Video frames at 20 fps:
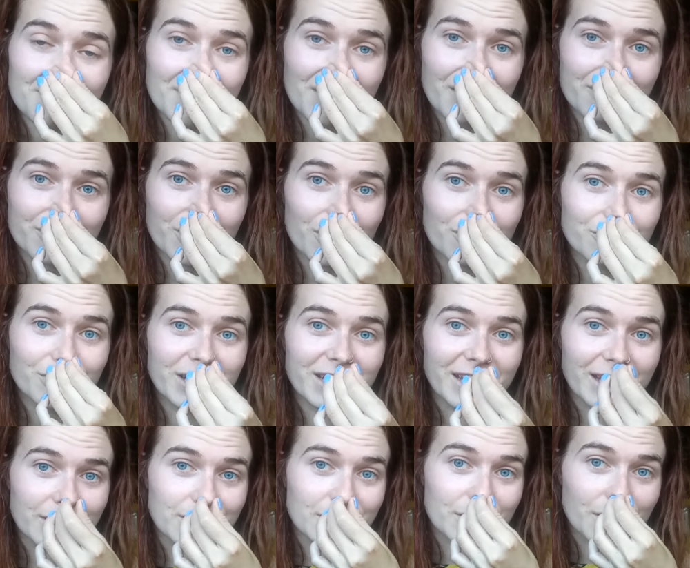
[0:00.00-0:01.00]
I've got a
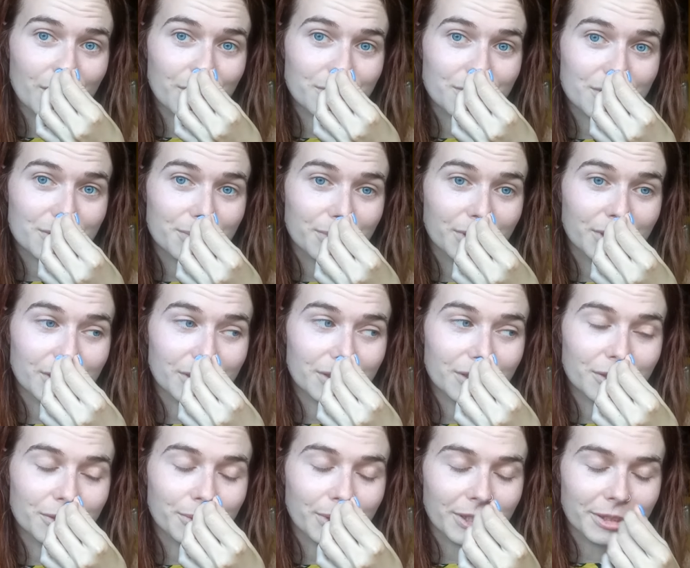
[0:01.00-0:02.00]
really itchy nose this morning,
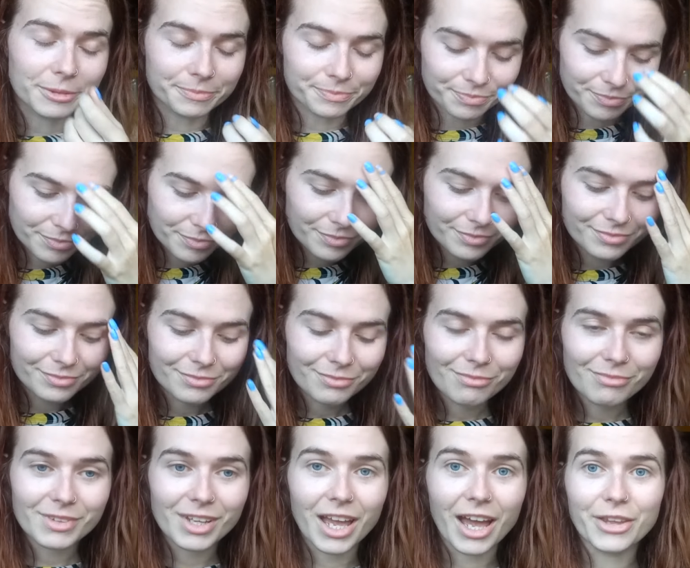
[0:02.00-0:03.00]
I don't know why.
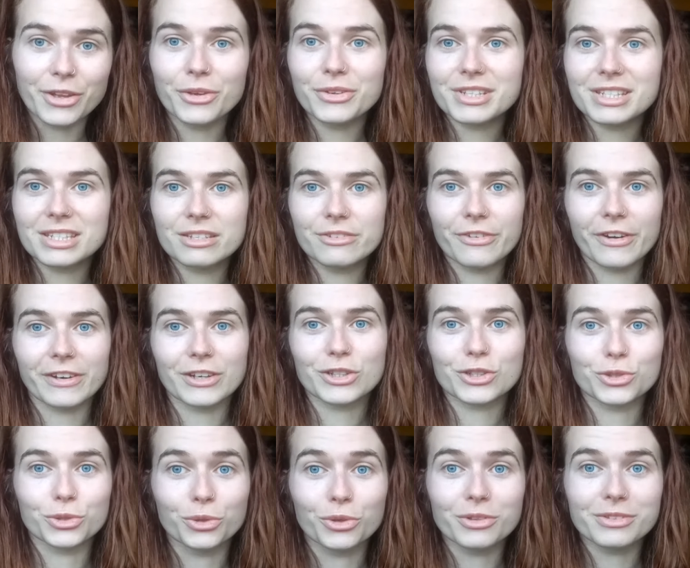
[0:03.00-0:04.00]
I know this is a very
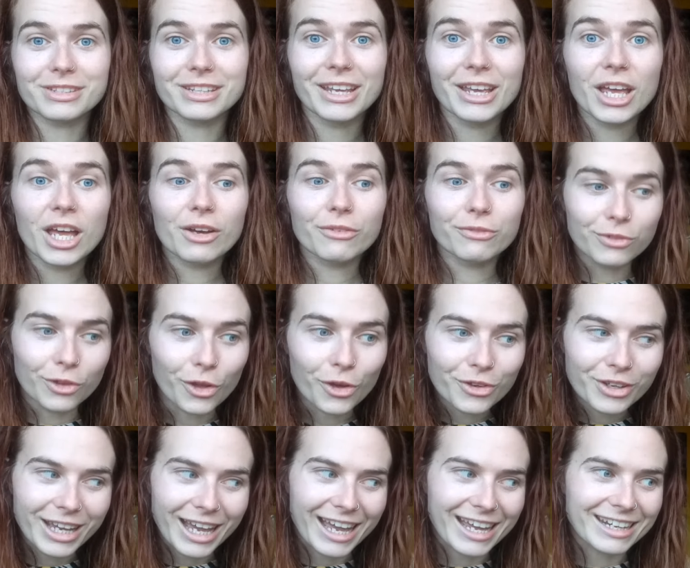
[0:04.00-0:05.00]
short
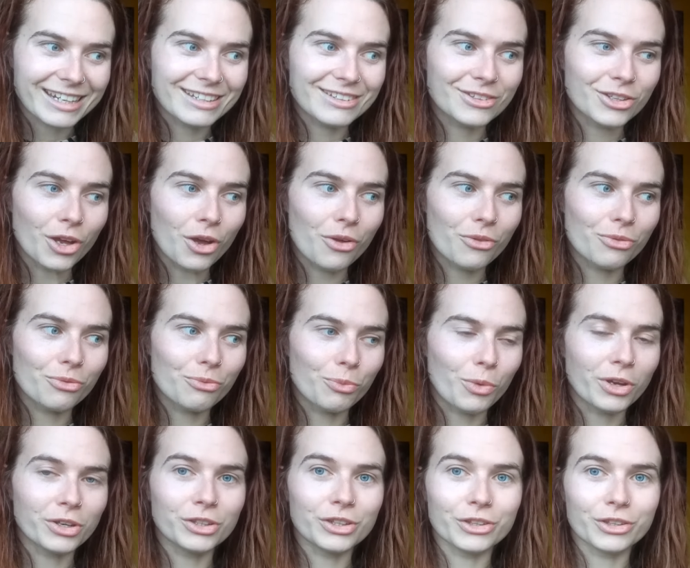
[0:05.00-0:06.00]
vlog and not
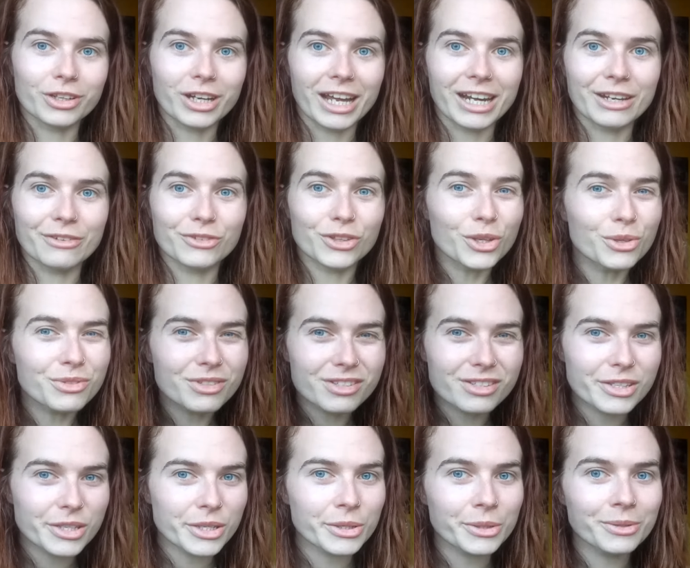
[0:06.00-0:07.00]
one you're kind of
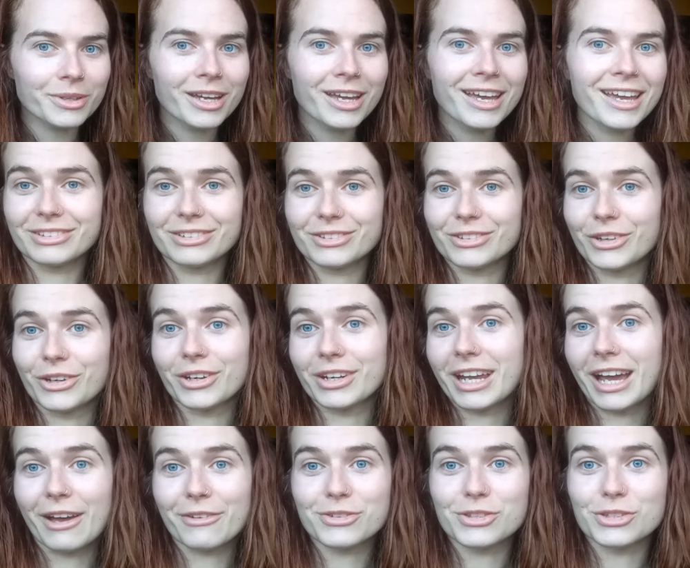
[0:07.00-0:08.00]
used to. You're going
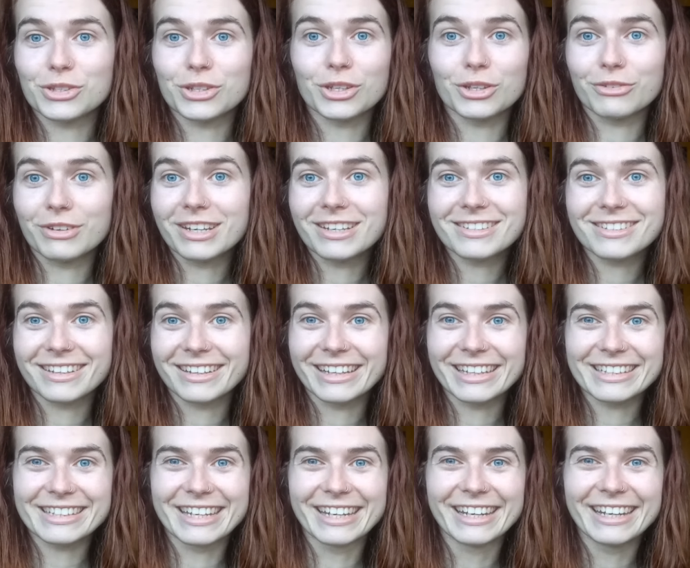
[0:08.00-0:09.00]
to have to do your
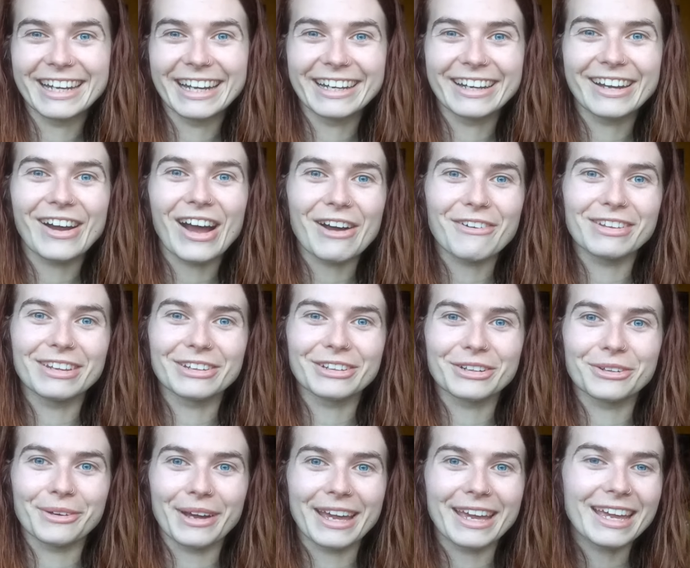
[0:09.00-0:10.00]
research and go have a look
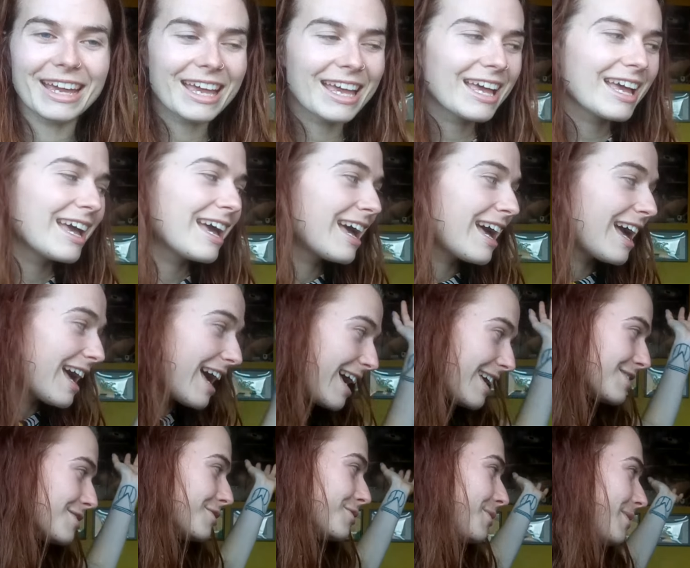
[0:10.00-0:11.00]
away.
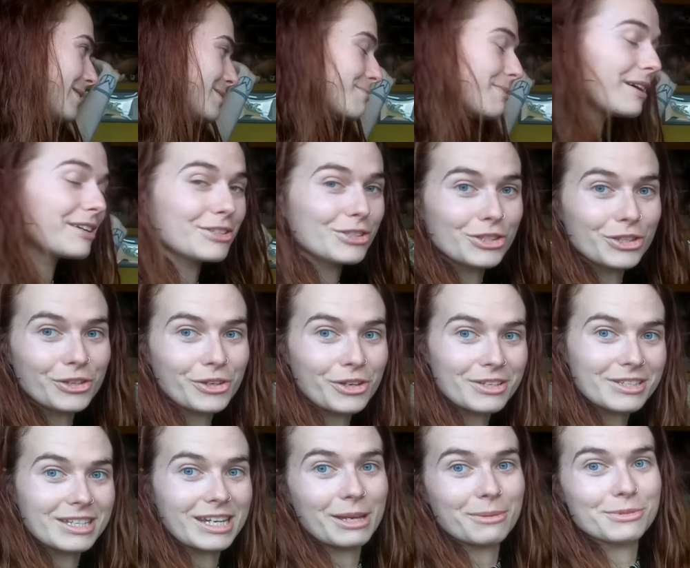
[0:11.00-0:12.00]
As always, my studio
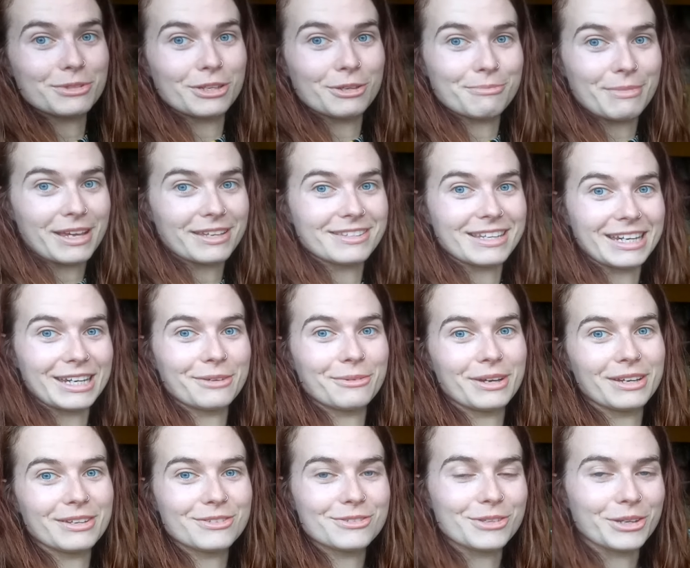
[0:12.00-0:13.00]
is an absolute mess
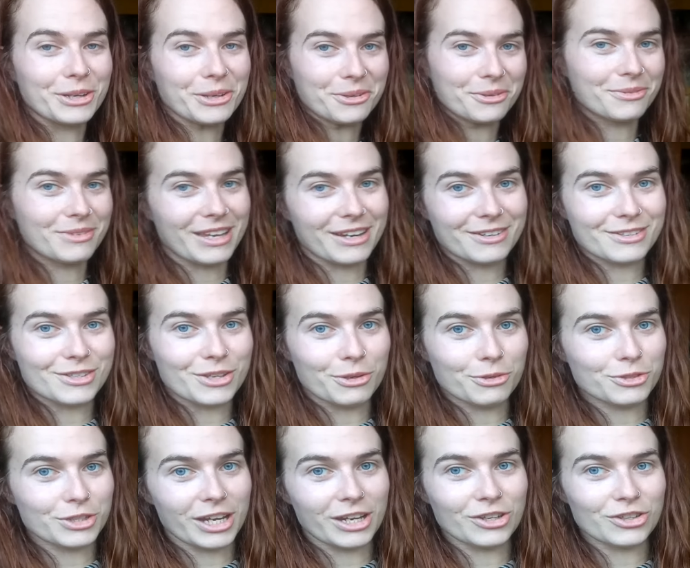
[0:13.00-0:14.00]
anyway, so there's no
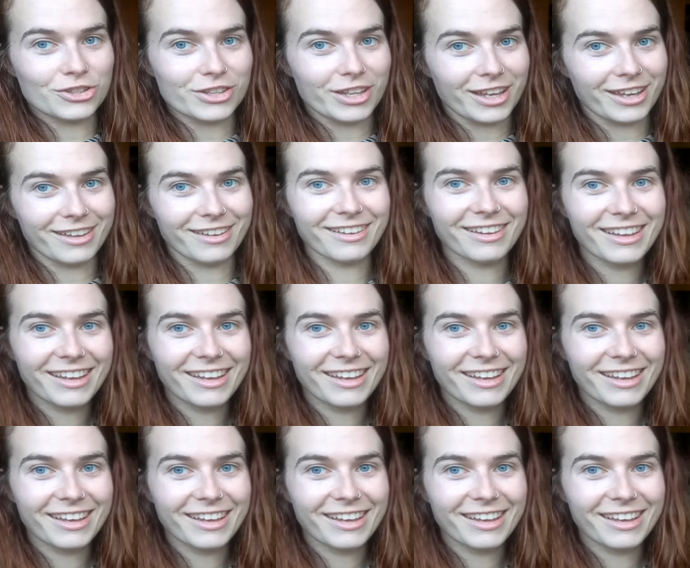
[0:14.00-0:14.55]
change there.